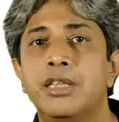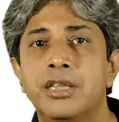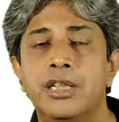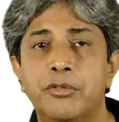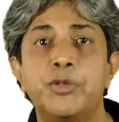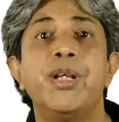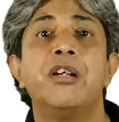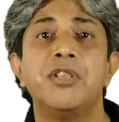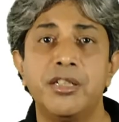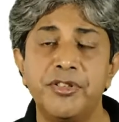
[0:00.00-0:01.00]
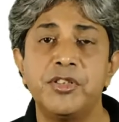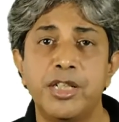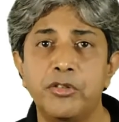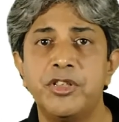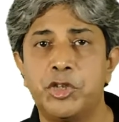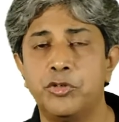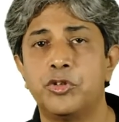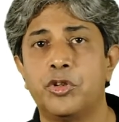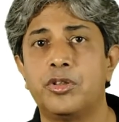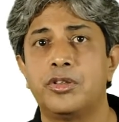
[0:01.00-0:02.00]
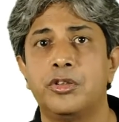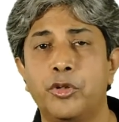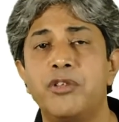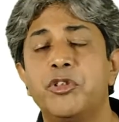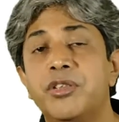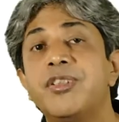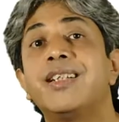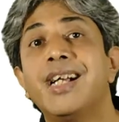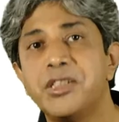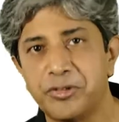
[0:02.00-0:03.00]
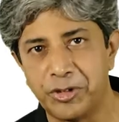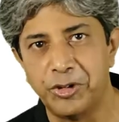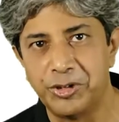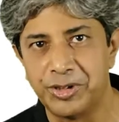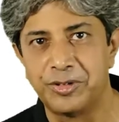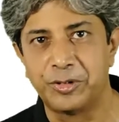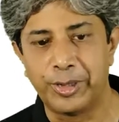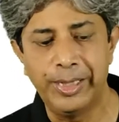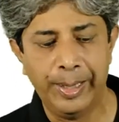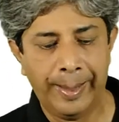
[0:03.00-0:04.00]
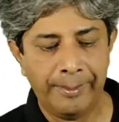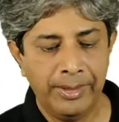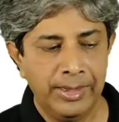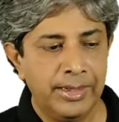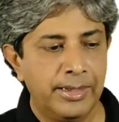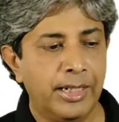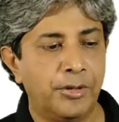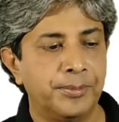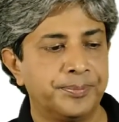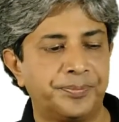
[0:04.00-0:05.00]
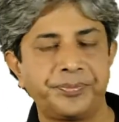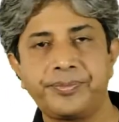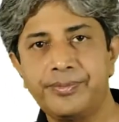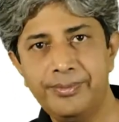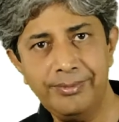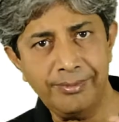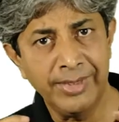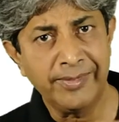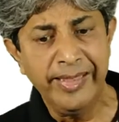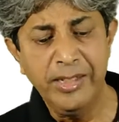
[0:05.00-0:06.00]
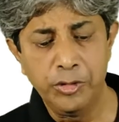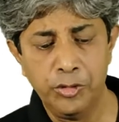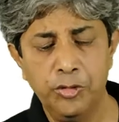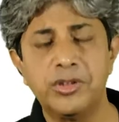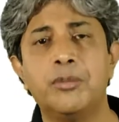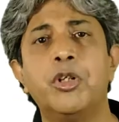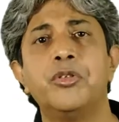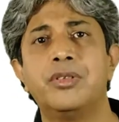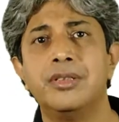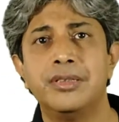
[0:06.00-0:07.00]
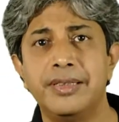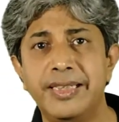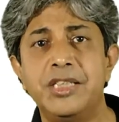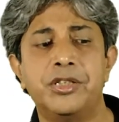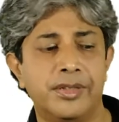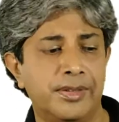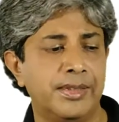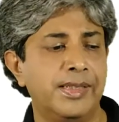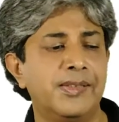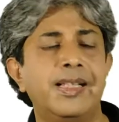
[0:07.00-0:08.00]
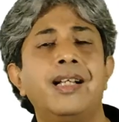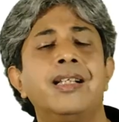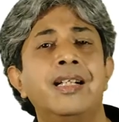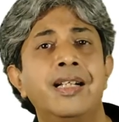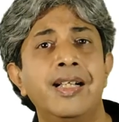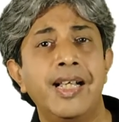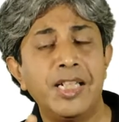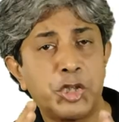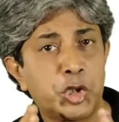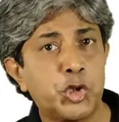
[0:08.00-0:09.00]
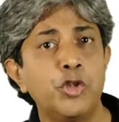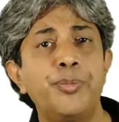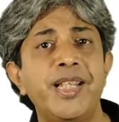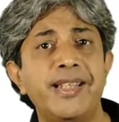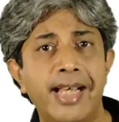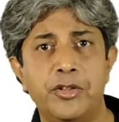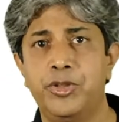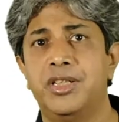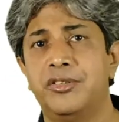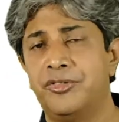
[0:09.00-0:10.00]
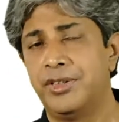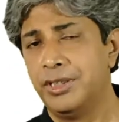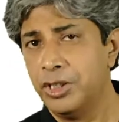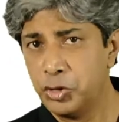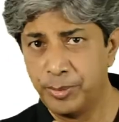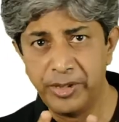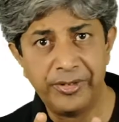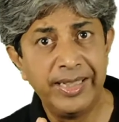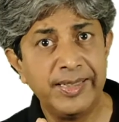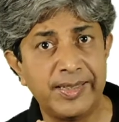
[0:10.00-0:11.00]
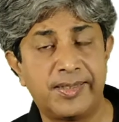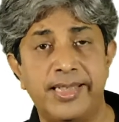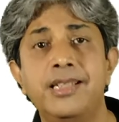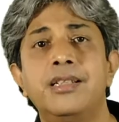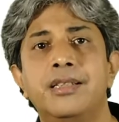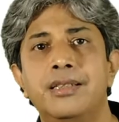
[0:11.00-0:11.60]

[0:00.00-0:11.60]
which may have a different set of issues or looking for different kinds of solutions. Okay? Now, the thing to note about niches is that it should be narrow enough to be really distinct,